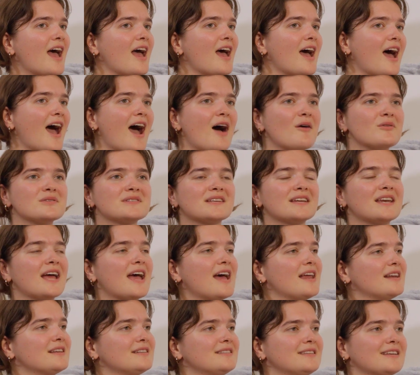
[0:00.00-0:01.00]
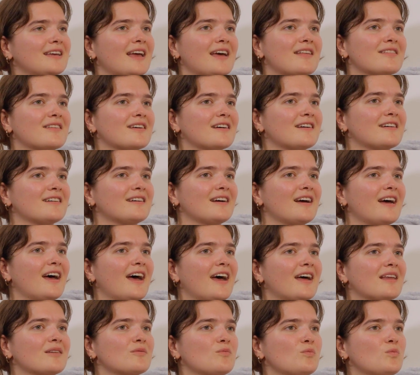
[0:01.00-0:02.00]
how it's gonna edit together
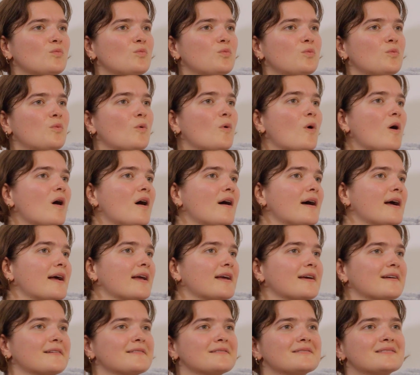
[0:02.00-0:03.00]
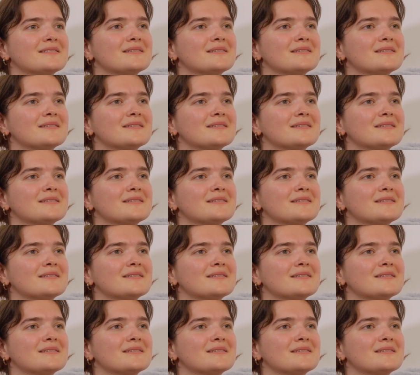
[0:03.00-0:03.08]
and why